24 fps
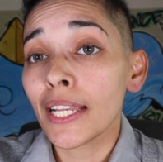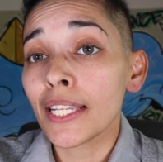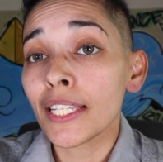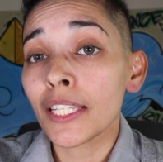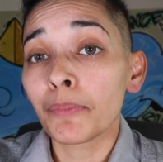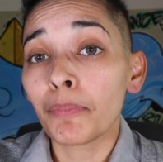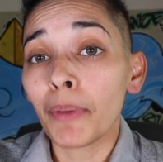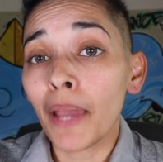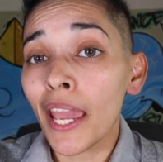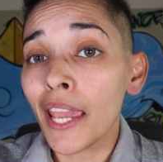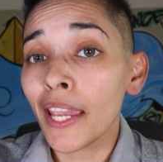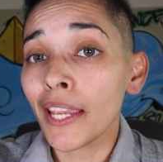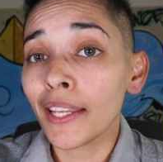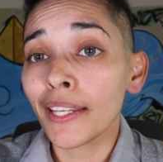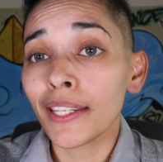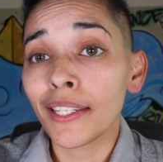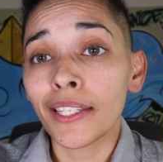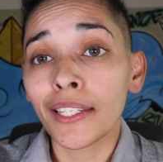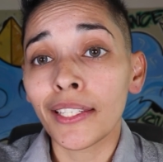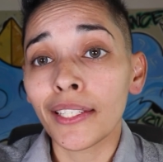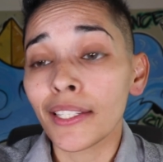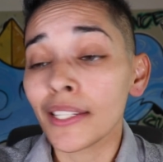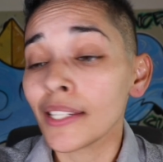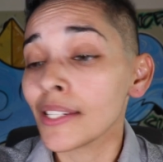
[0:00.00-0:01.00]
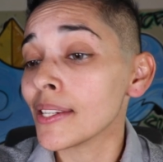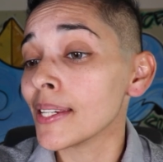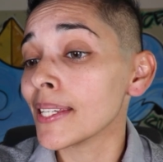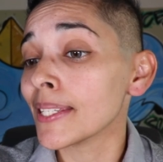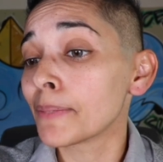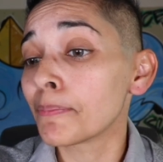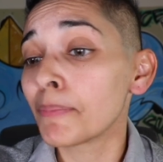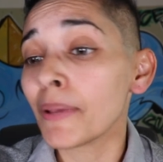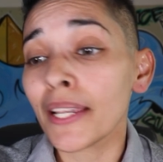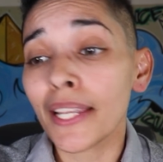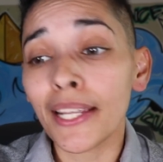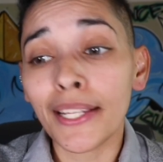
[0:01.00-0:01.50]
is banging.
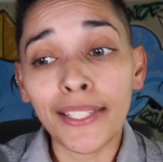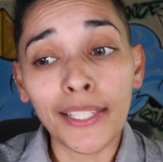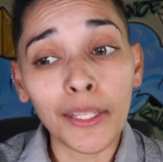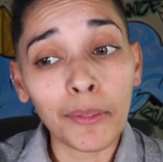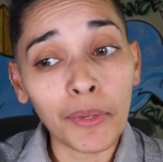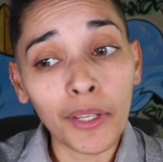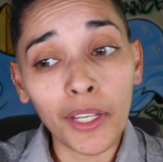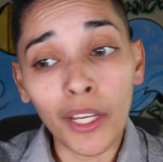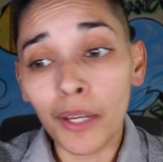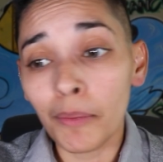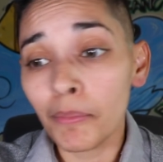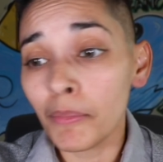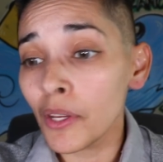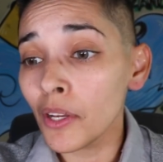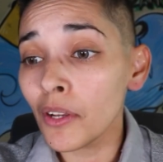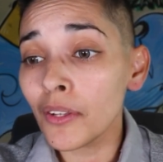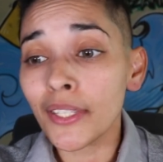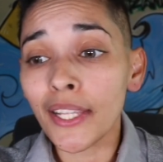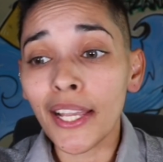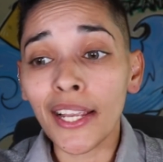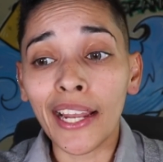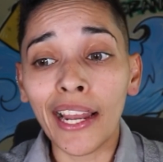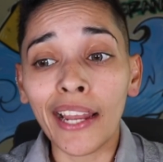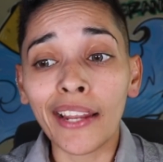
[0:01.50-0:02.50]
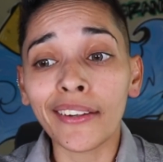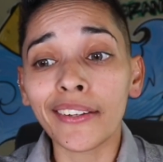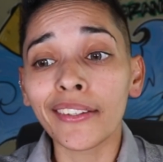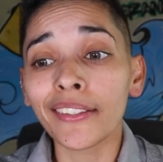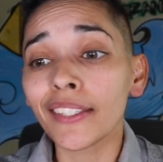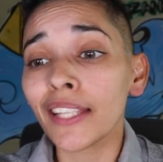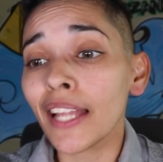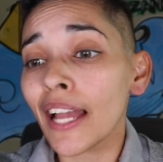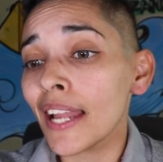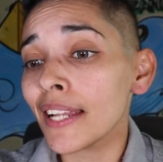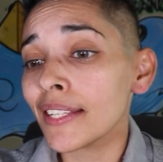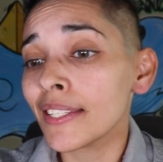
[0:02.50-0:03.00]
She's picking some good music. I ain't
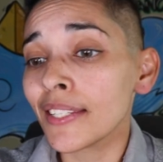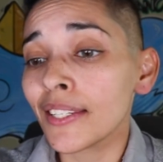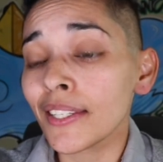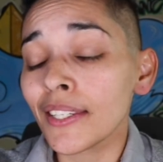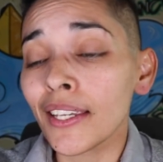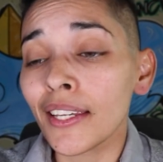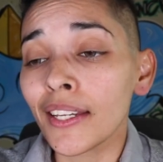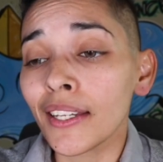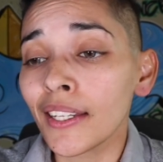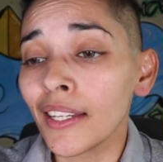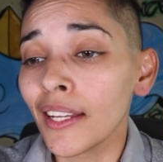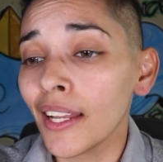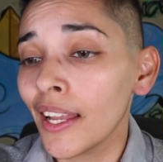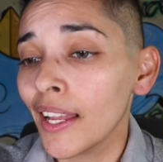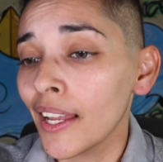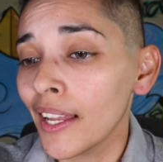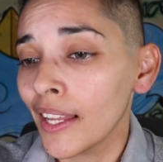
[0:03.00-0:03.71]
gonna lie to you.